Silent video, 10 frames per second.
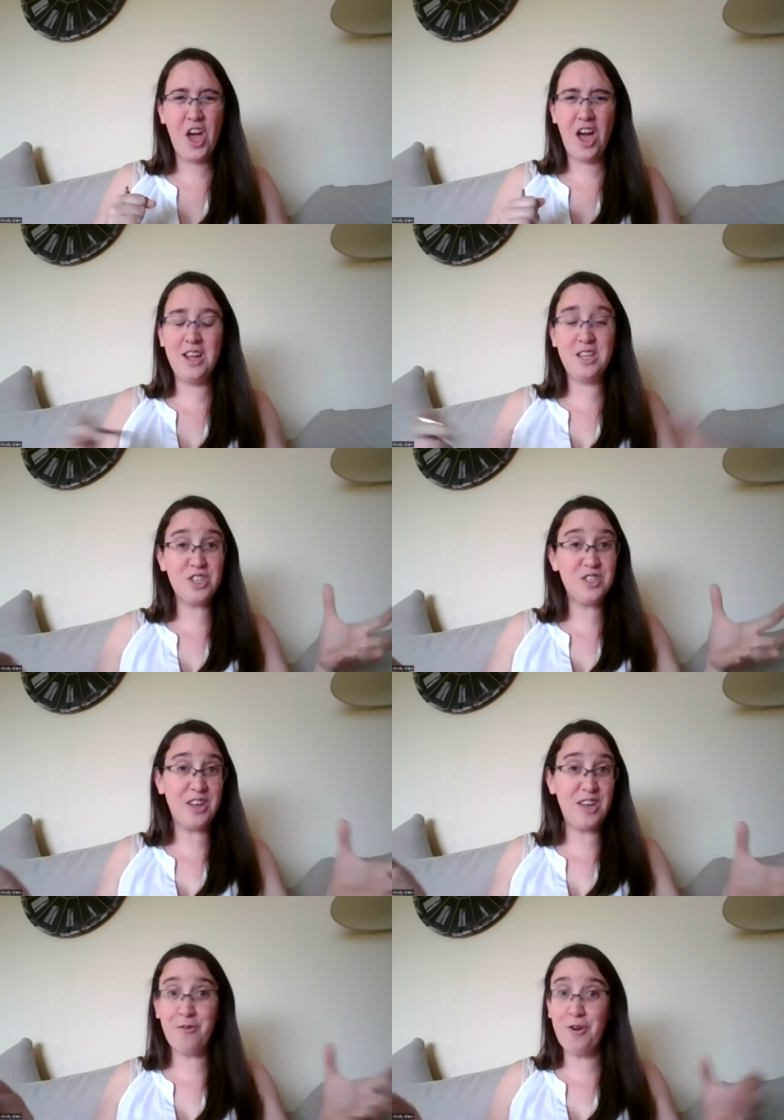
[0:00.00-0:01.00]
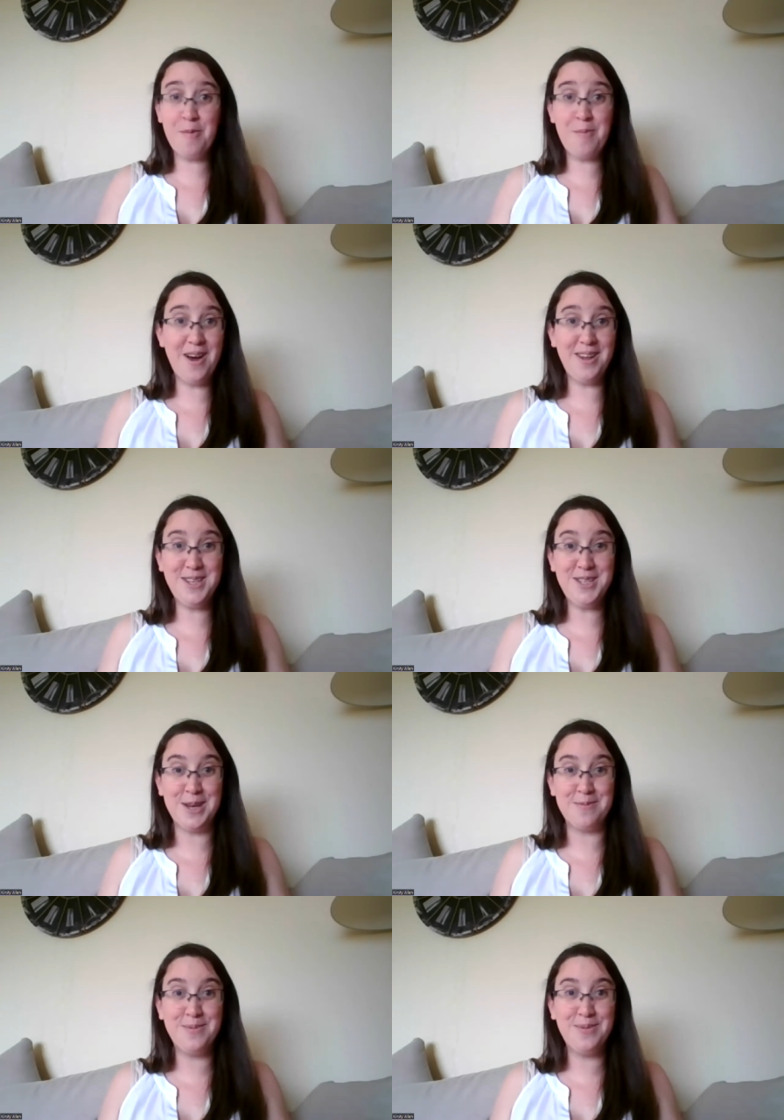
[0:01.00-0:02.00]
And he's just looking for our
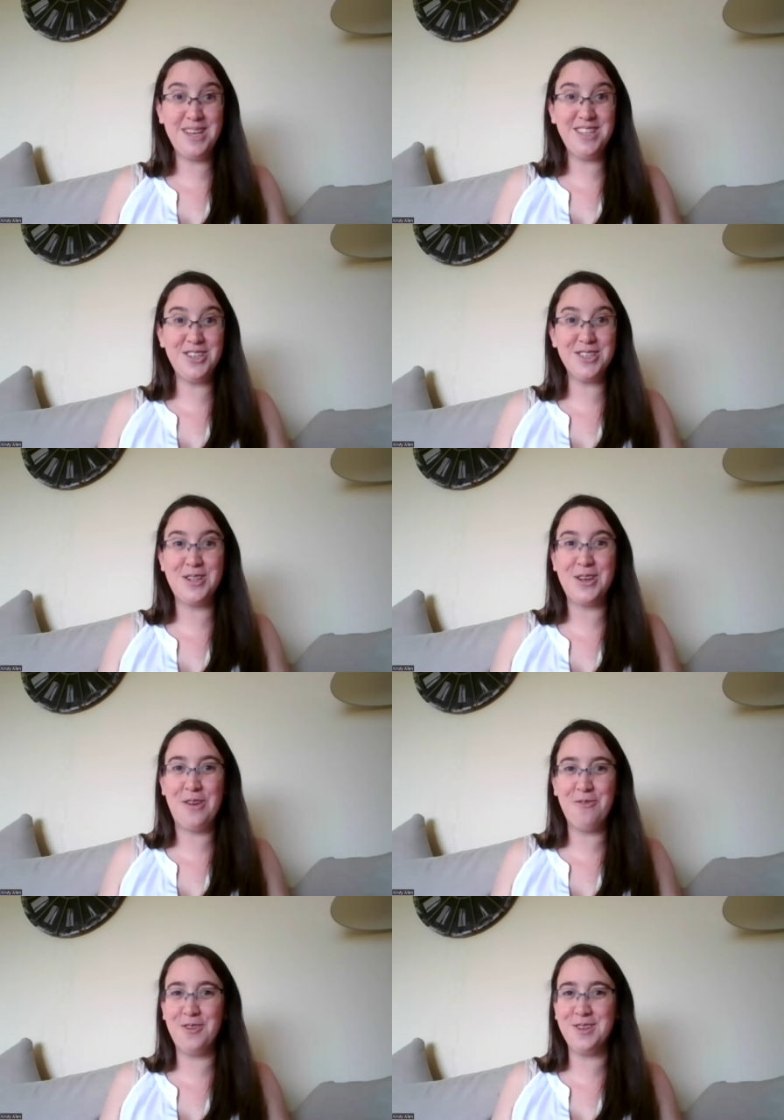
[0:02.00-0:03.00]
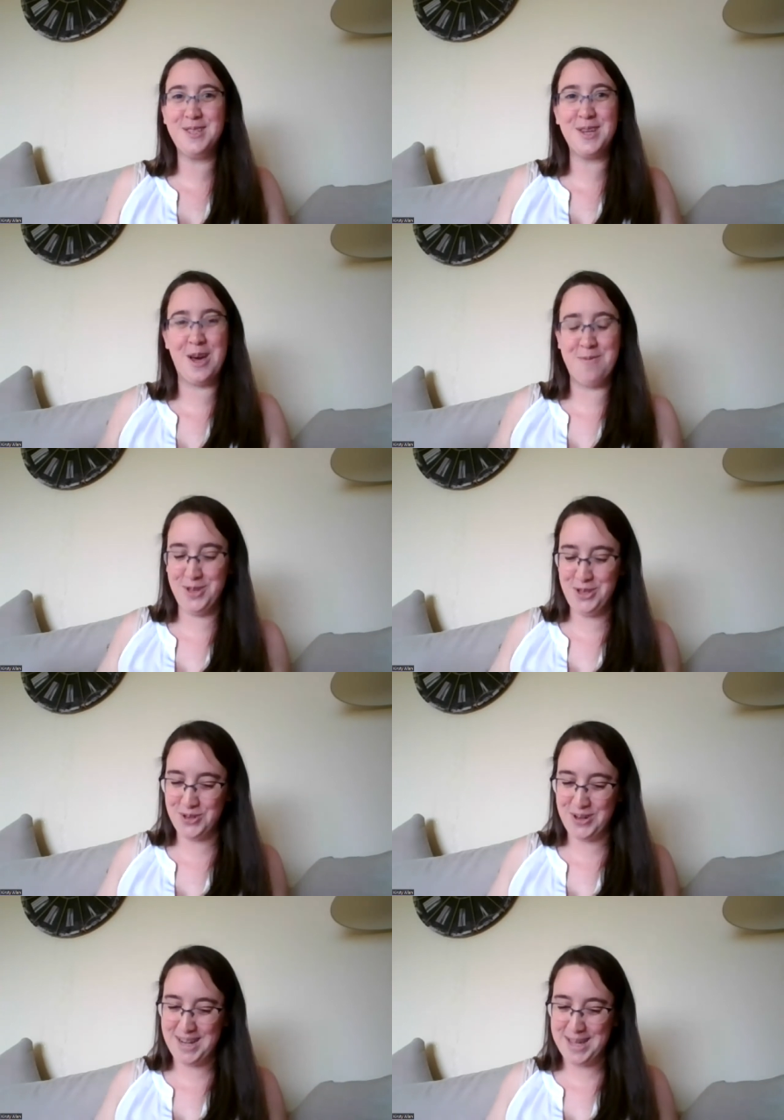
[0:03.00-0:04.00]
partnership. He's just looking for us to come and
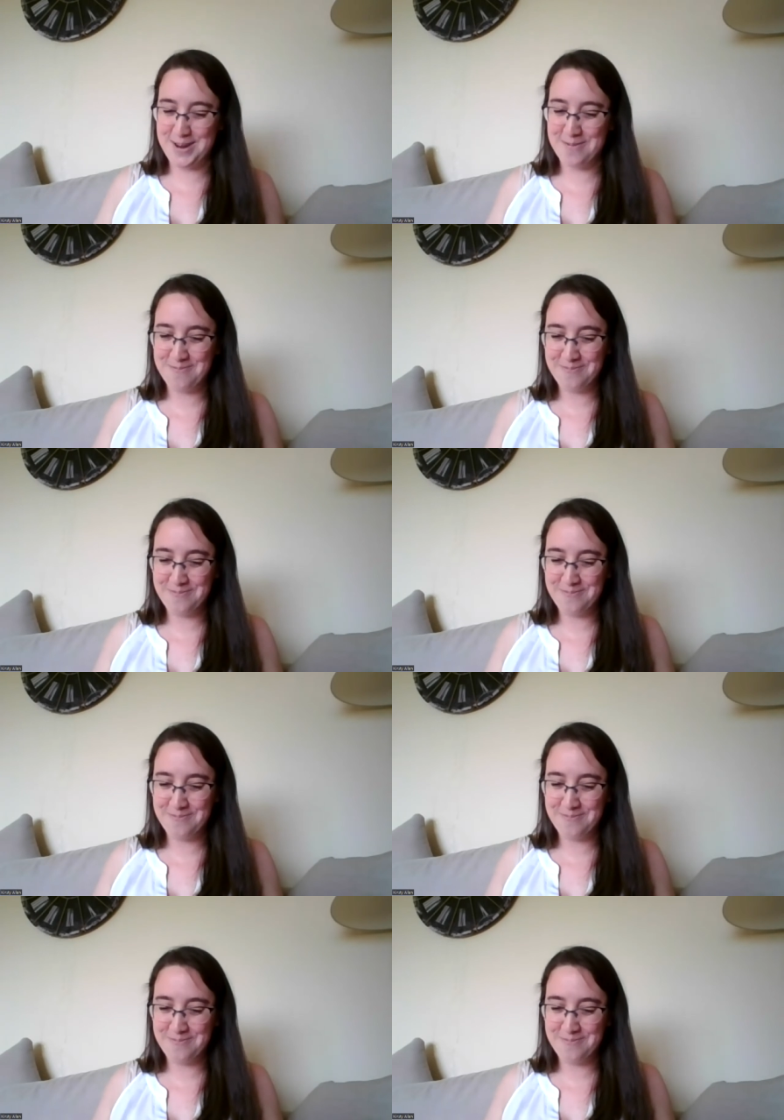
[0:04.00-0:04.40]
join in.